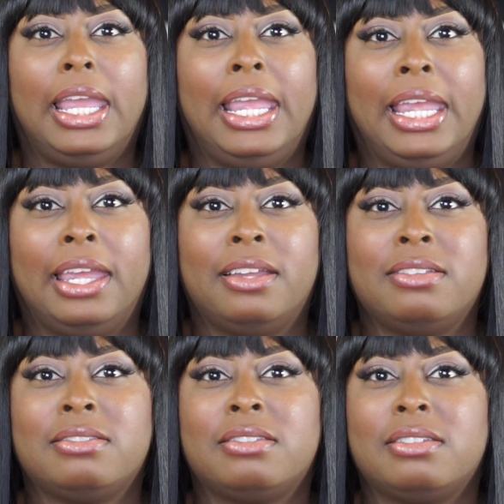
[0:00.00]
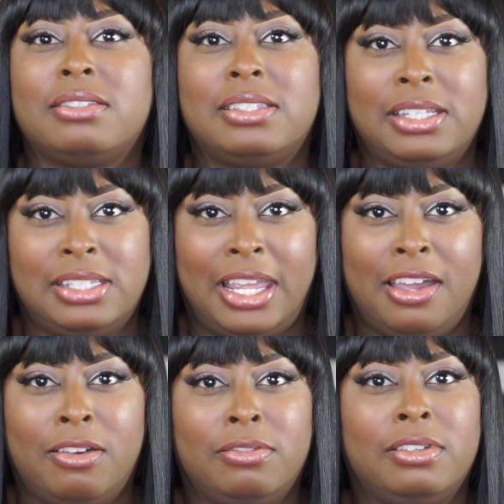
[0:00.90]
and sit
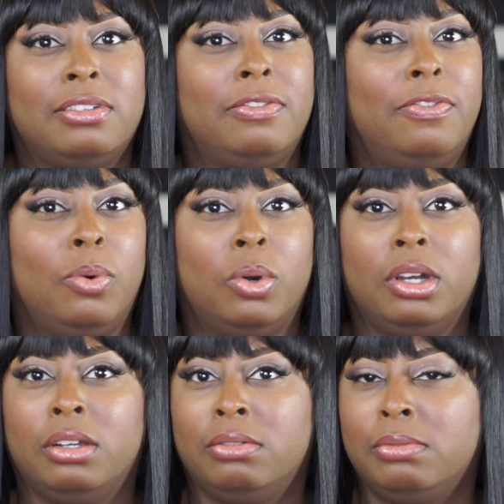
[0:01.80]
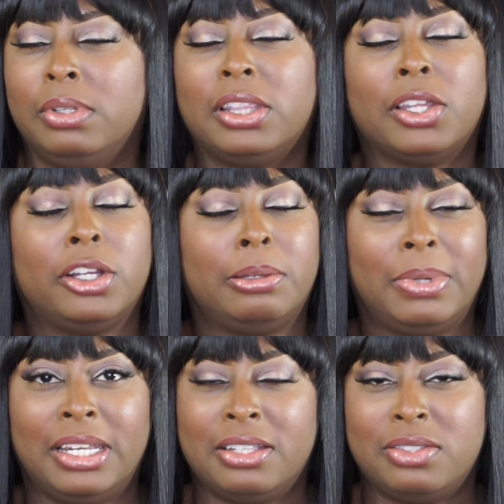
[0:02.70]
down for 30
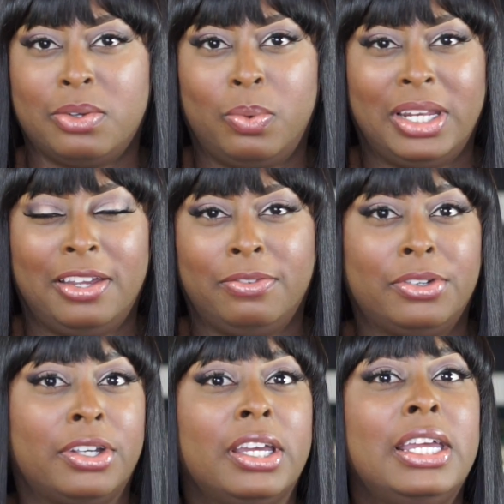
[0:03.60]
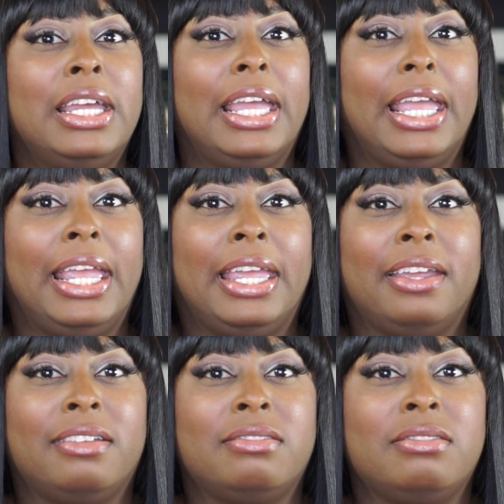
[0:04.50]
minutes or whatever,
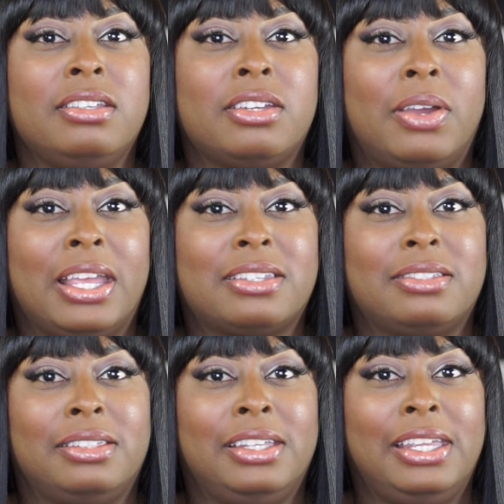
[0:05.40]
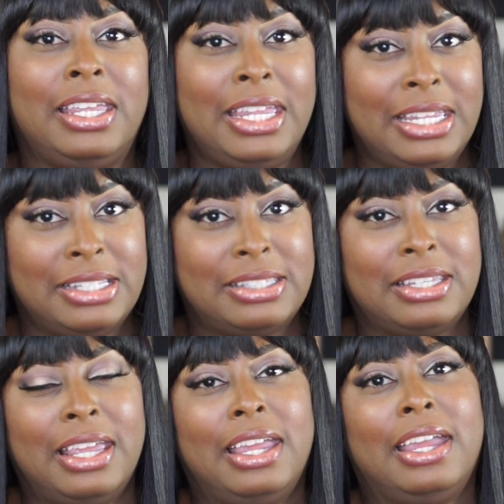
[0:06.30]
and actually eat.
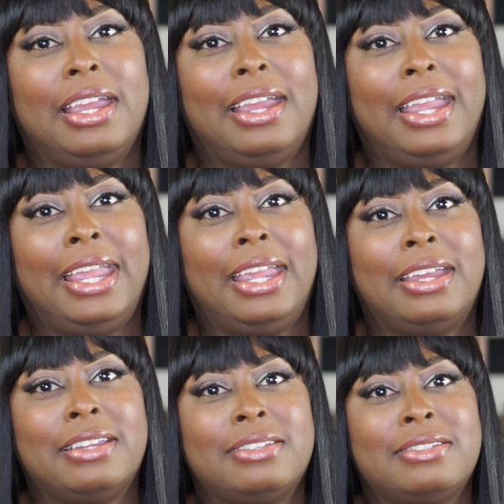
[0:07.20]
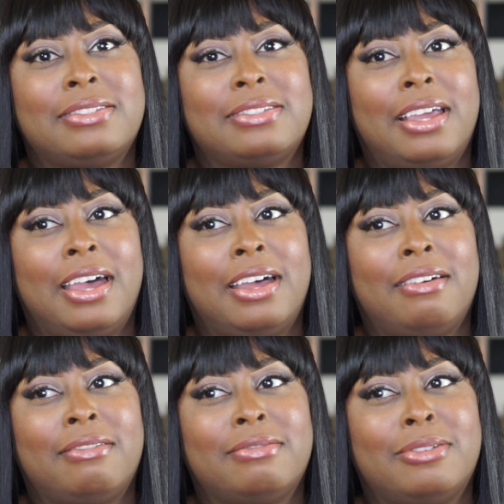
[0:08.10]
And
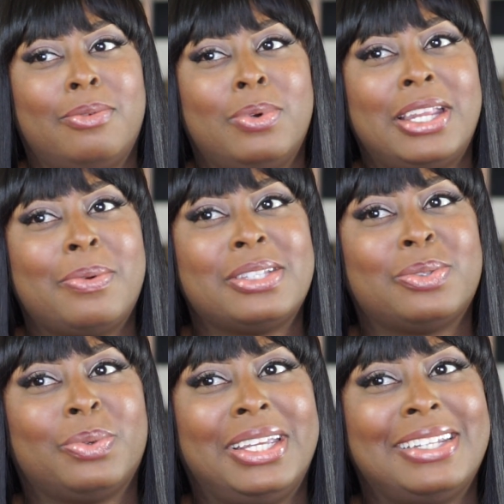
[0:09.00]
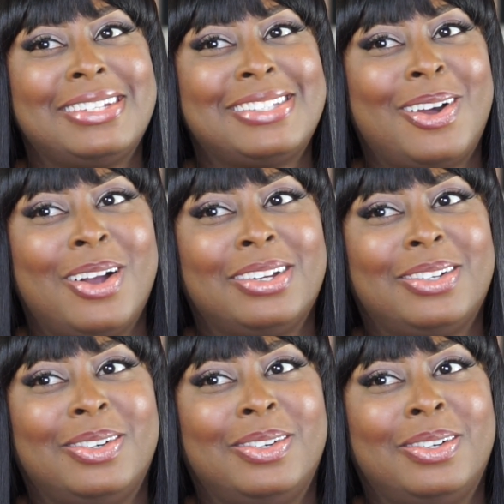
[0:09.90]
when I was reading this
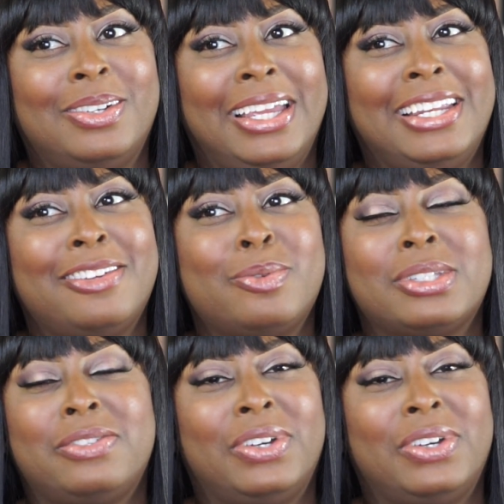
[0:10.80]
article, and it was